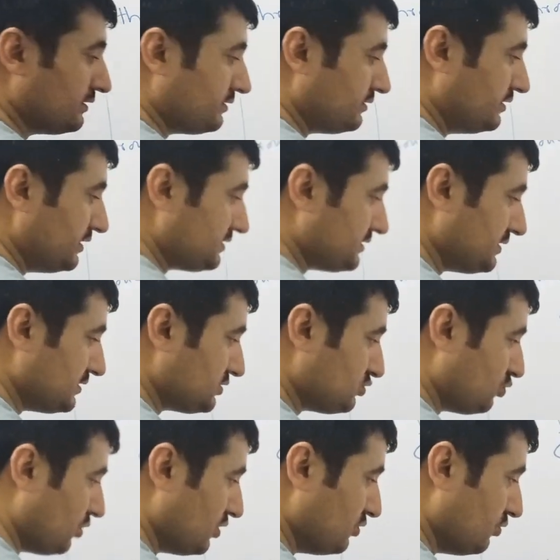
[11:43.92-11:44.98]
This is
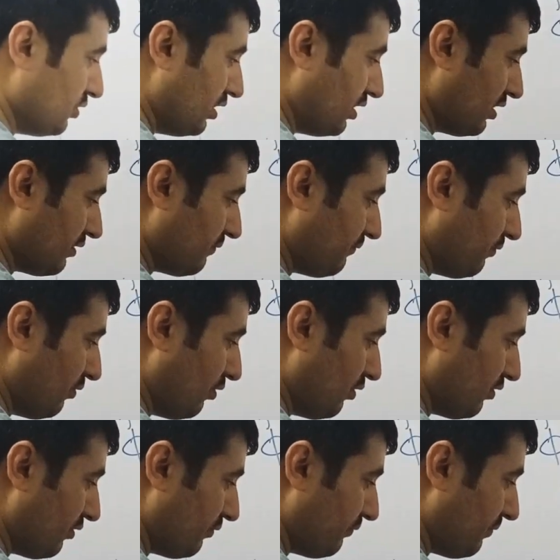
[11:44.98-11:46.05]
1 over
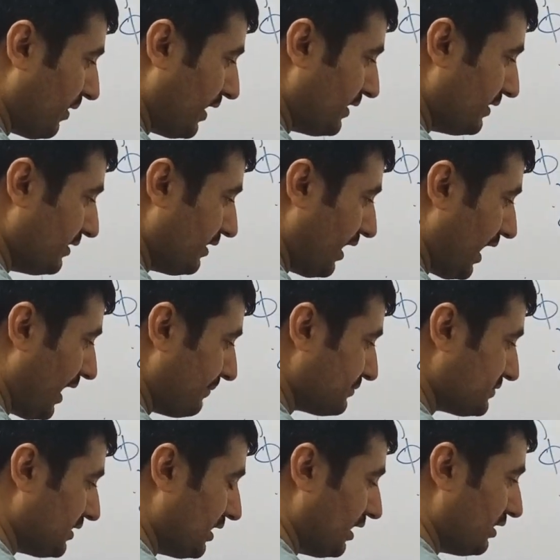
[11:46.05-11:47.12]
4 phi
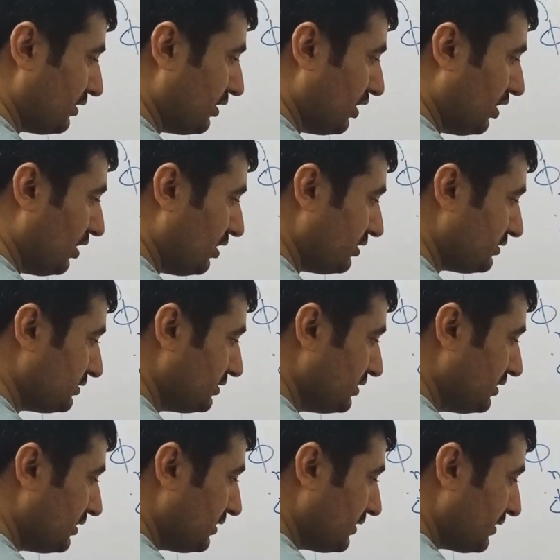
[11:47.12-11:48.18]
epsilon
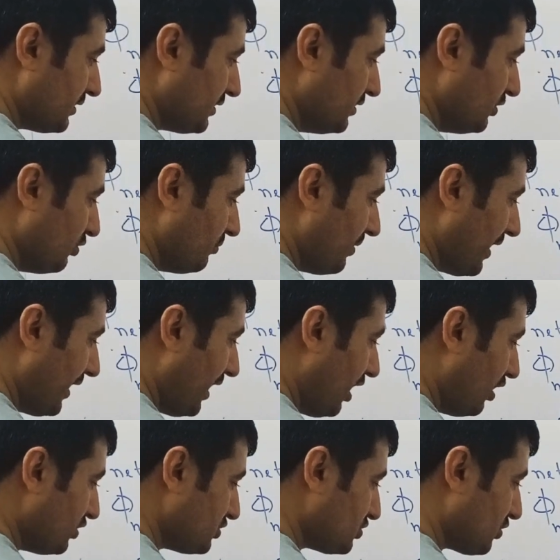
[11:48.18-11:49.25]
naught Q by
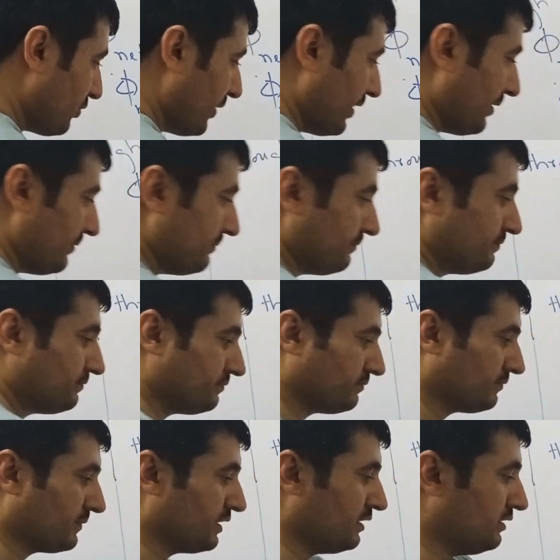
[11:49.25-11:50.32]
R square.
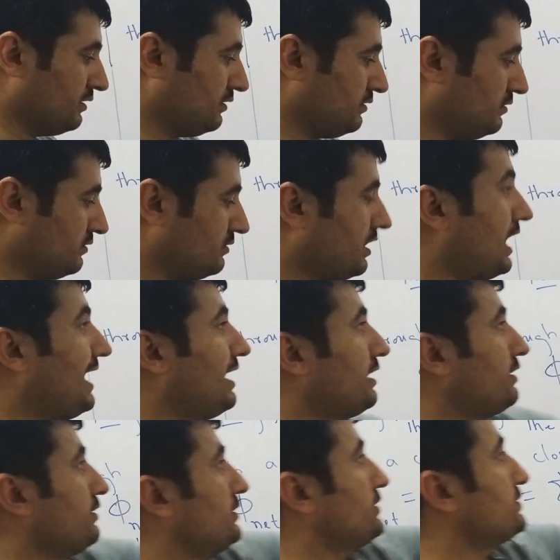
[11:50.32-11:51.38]

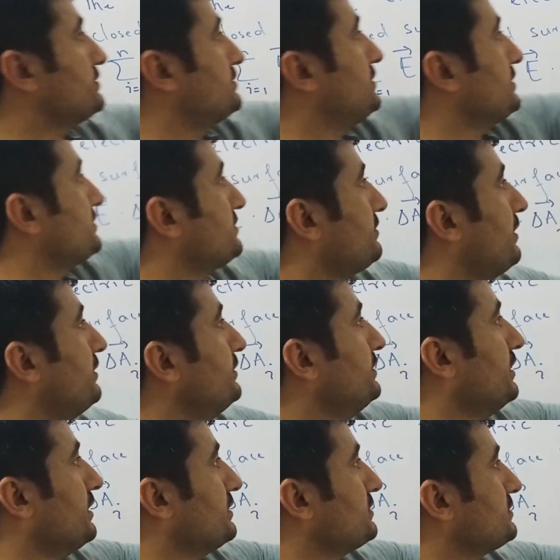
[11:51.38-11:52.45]
R is this
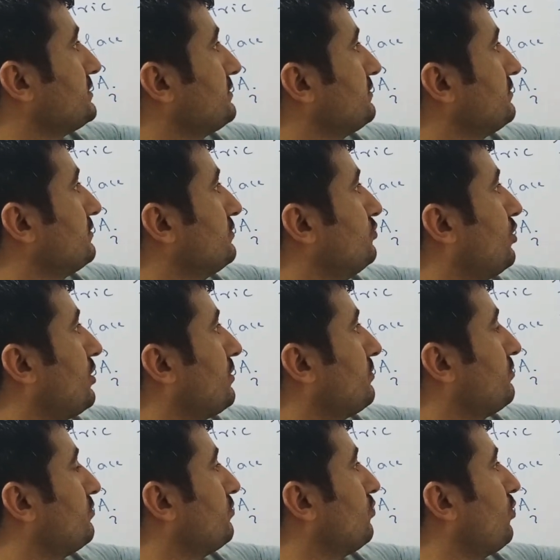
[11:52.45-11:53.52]
radius, you are
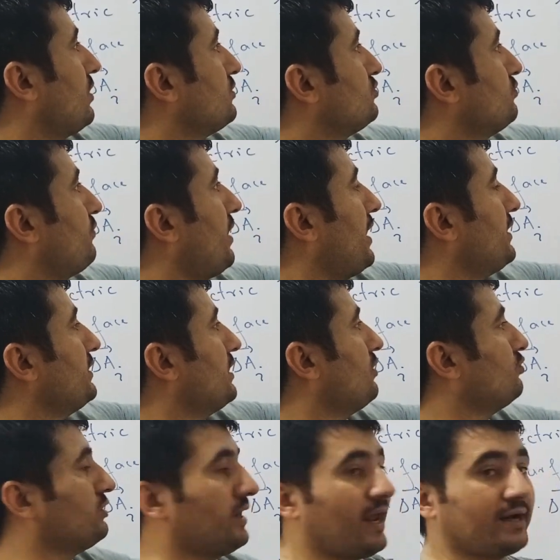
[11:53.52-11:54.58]
want to find
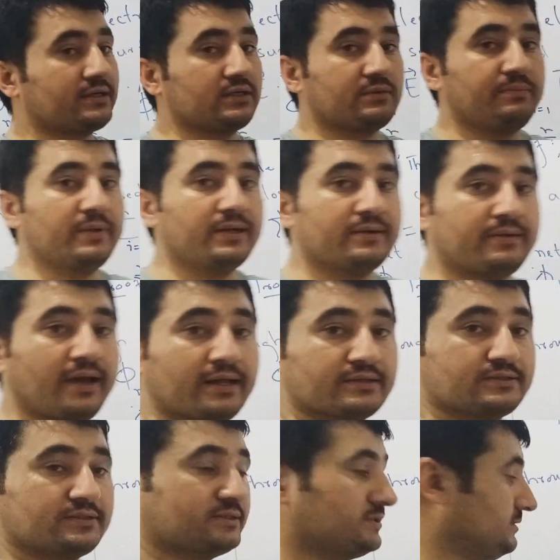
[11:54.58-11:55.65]
out the electric field
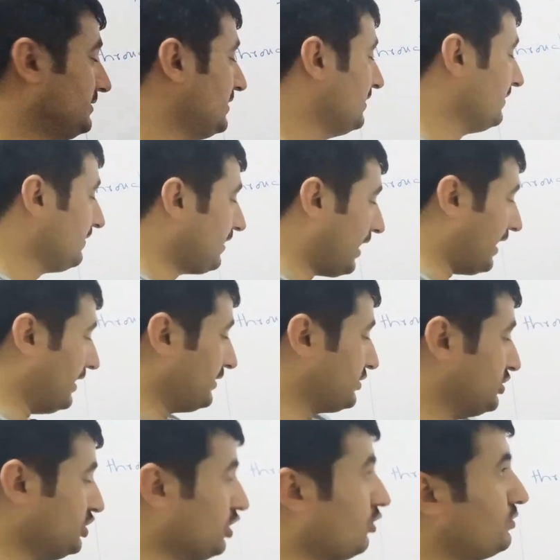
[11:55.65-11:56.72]
intensity, and
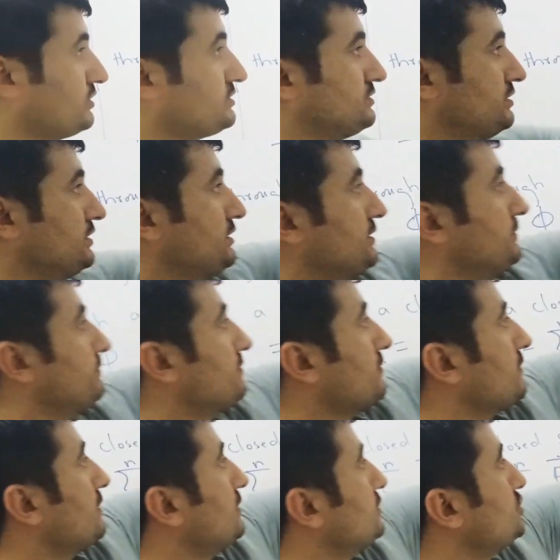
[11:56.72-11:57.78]
Q is the
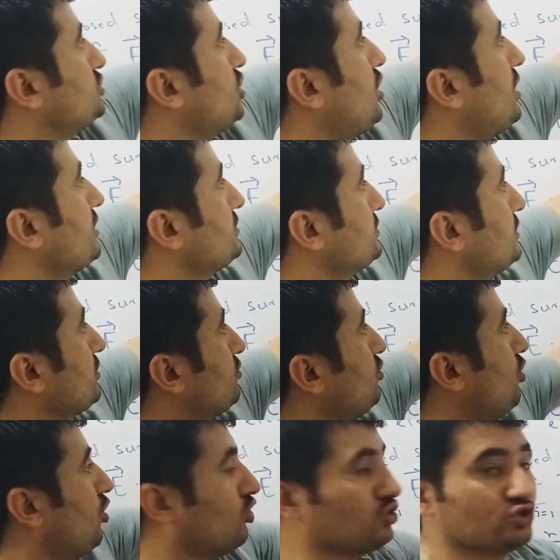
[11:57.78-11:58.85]
charge
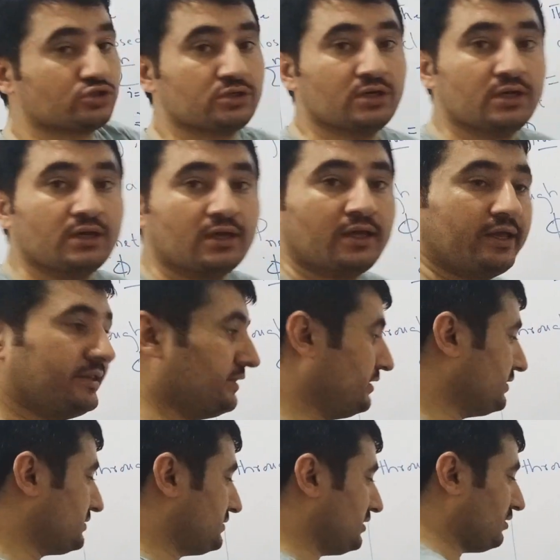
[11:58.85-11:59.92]
enclosed in
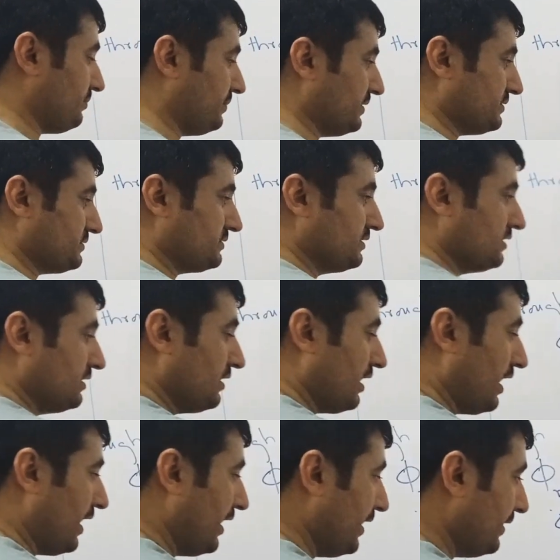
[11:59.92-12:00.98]
this surface,
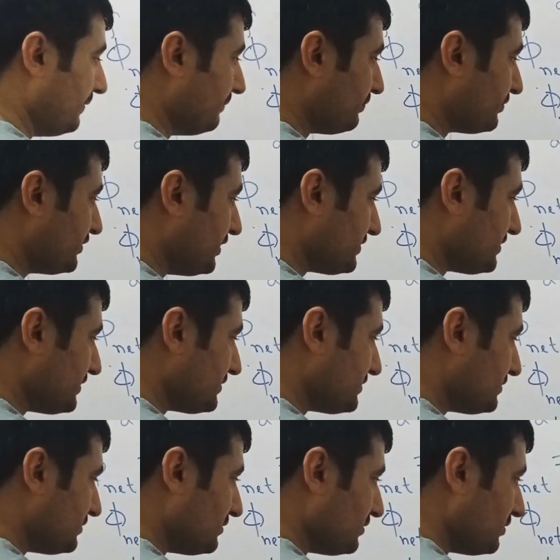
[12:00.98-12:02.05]
and this
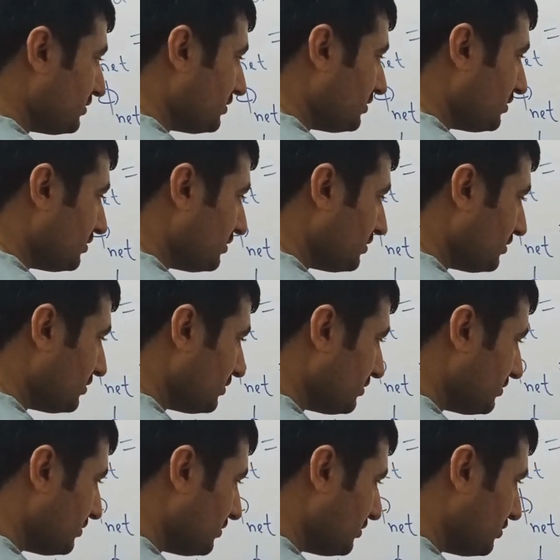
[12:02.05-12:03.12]
is
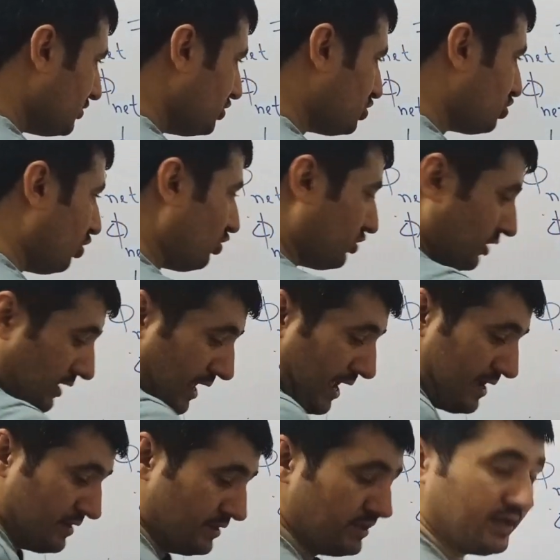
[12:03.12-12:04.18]
the total
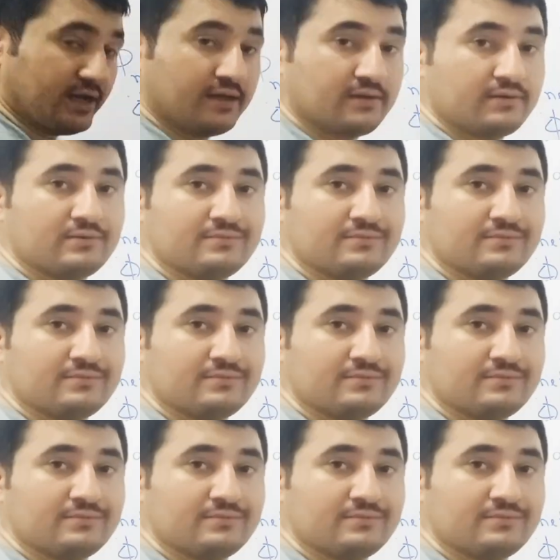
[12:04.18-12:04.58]
area,